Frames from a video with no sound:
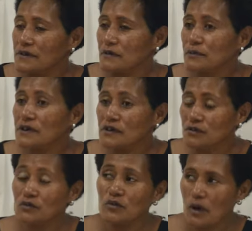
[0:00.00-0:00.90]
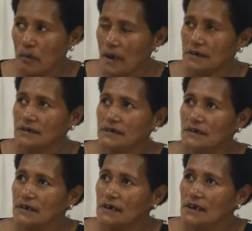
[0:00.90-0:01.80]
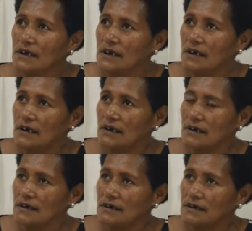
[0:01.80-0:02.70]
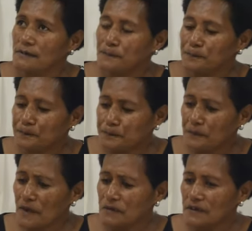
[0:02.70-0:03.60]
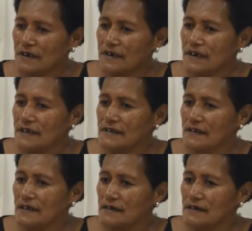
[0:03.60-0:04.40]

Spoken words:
We need to do our part. For that case,